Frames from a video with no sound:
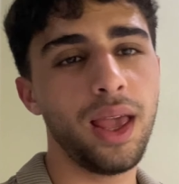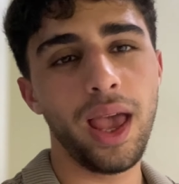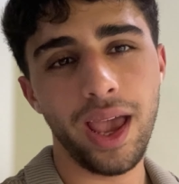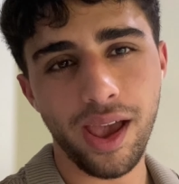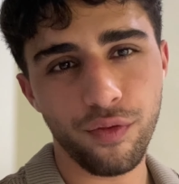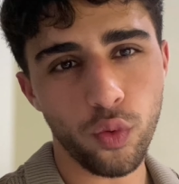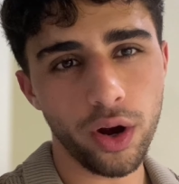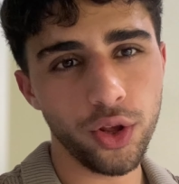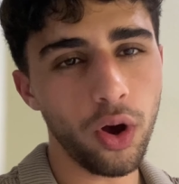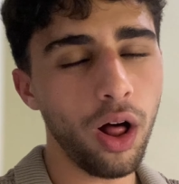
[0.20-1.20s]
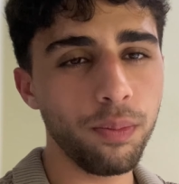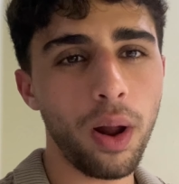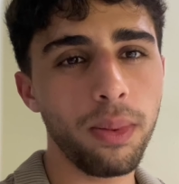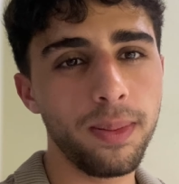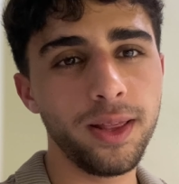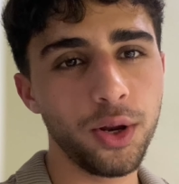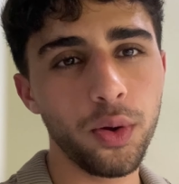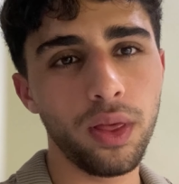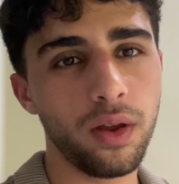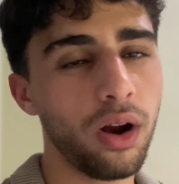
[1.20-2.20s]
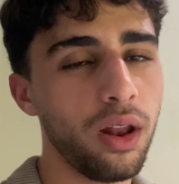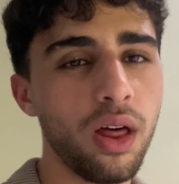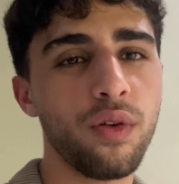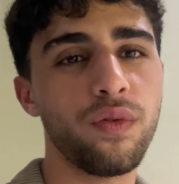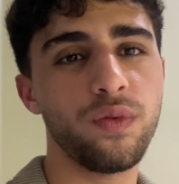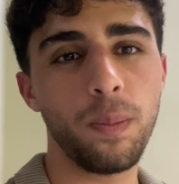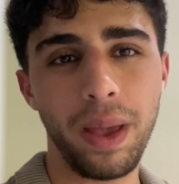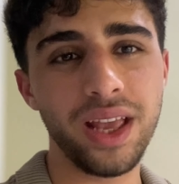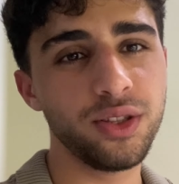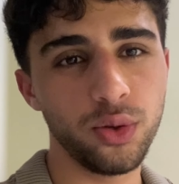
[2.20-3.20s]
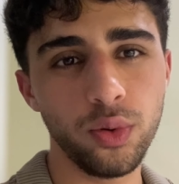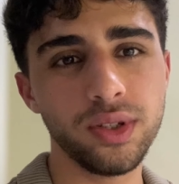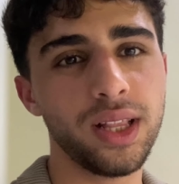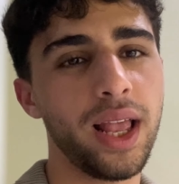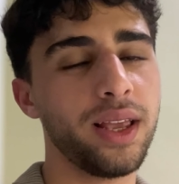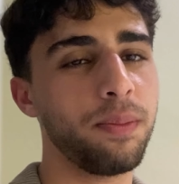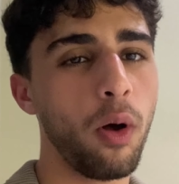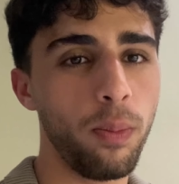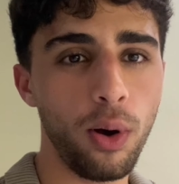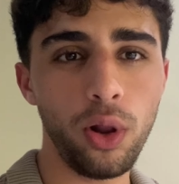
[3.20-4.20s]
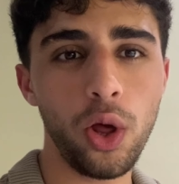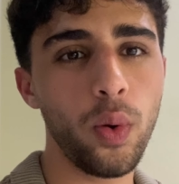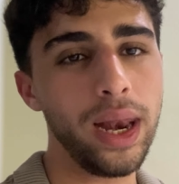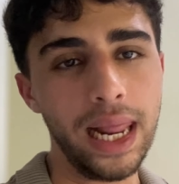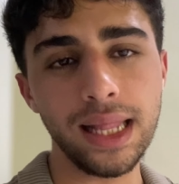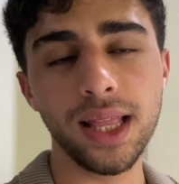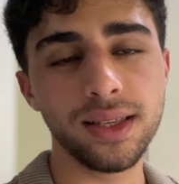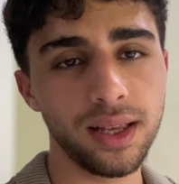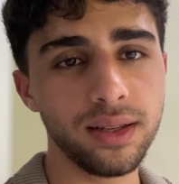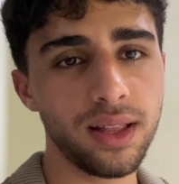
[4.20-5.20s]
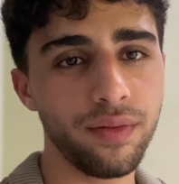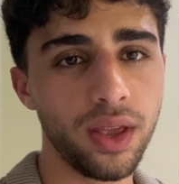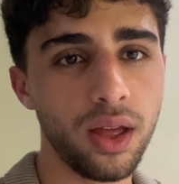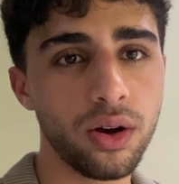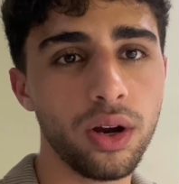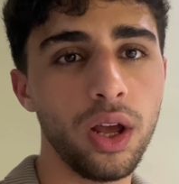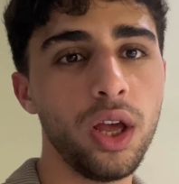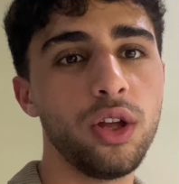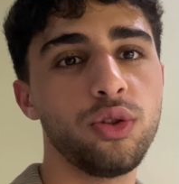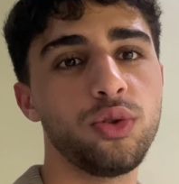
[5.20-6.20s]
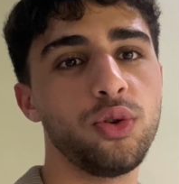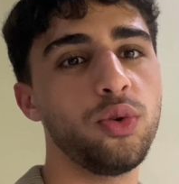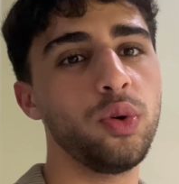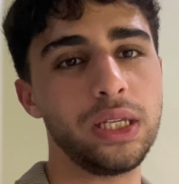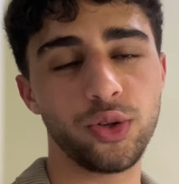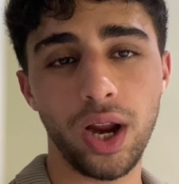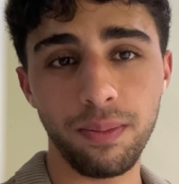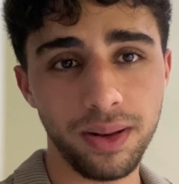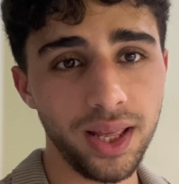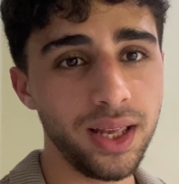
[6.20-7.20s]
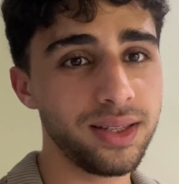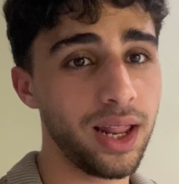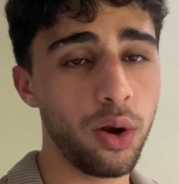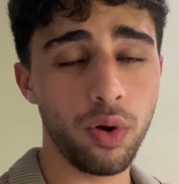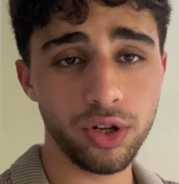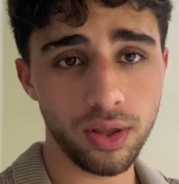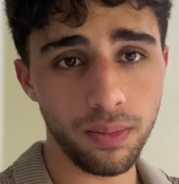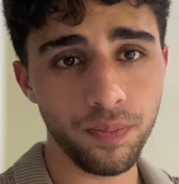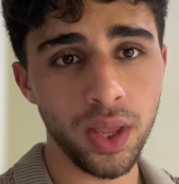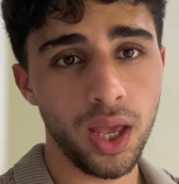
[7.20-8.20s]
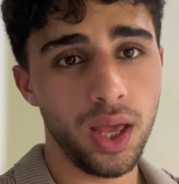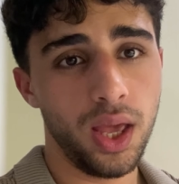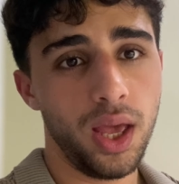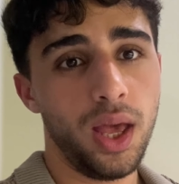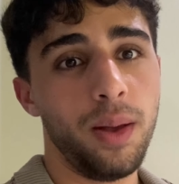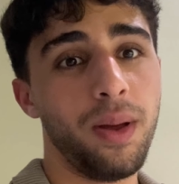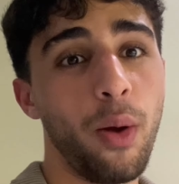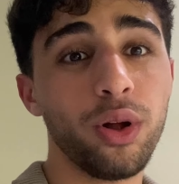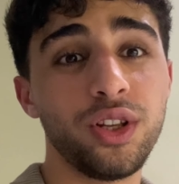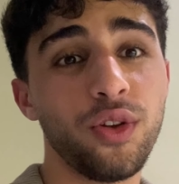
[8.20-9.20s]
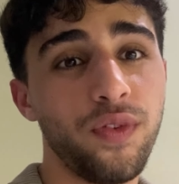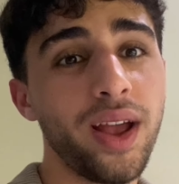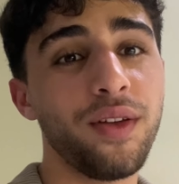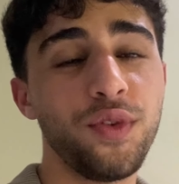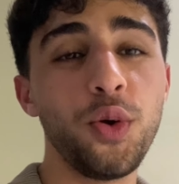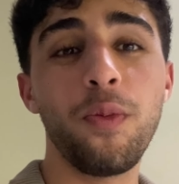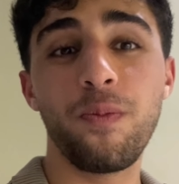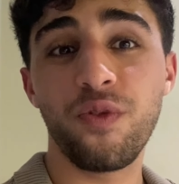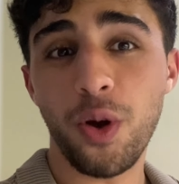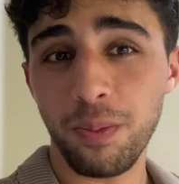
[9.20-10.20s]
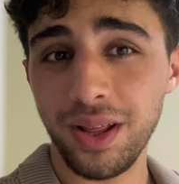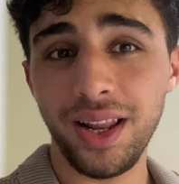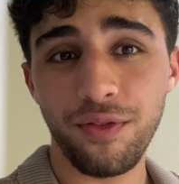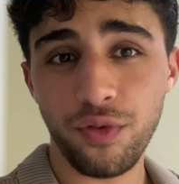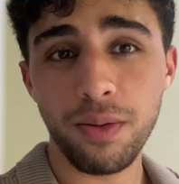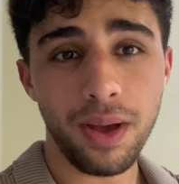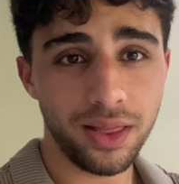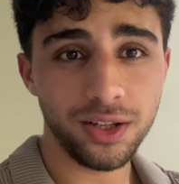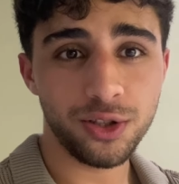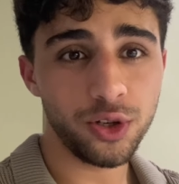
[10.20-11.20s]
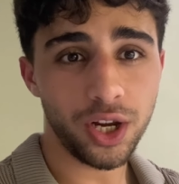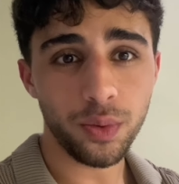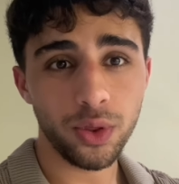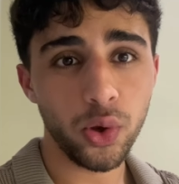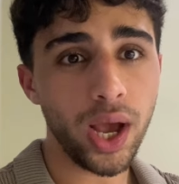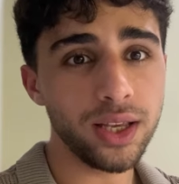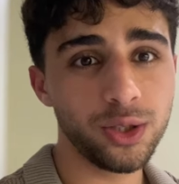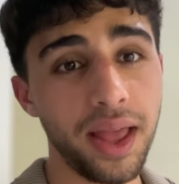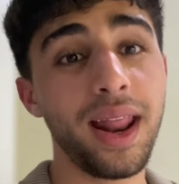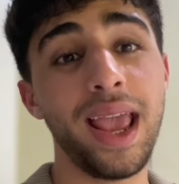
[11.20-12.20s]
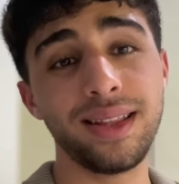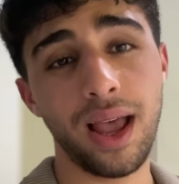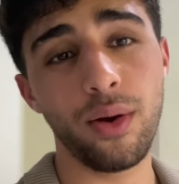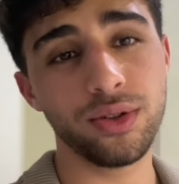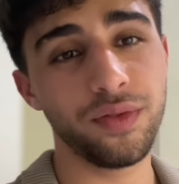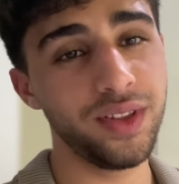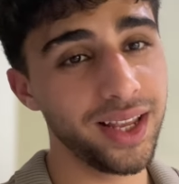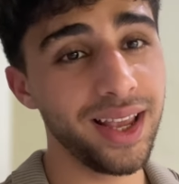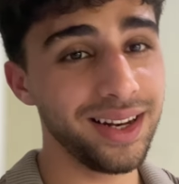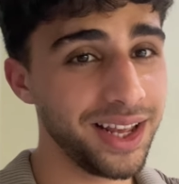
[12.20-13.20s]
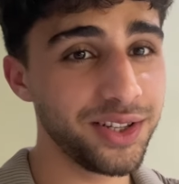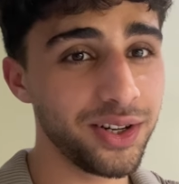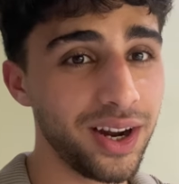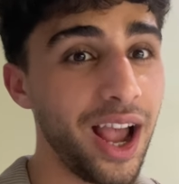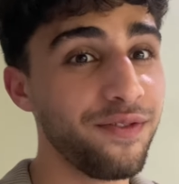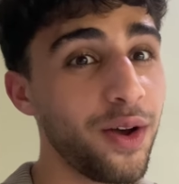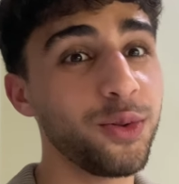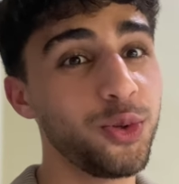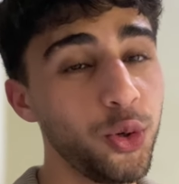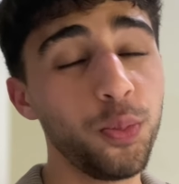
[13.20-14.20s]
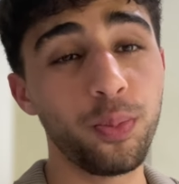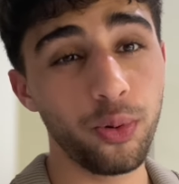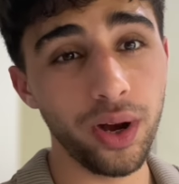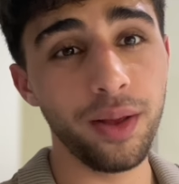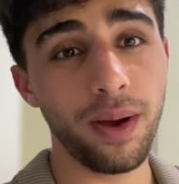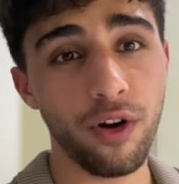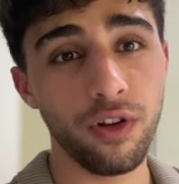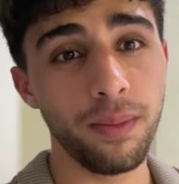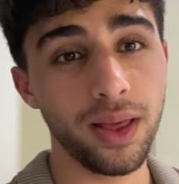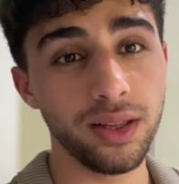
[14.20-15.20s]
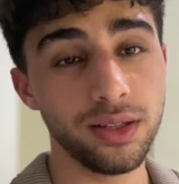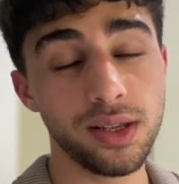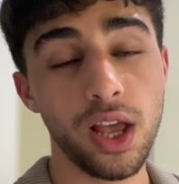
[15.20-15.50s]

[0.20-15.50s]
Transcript: Hey everyone, you all probably know that there are a lot of paid tools like Apollo and LinkedIn Sales Navigator to scrape leads and enrich them. But I wanted to find a few completely free methods to share with you guys. And 8 hours of digging later, I found two pretty powerful methods.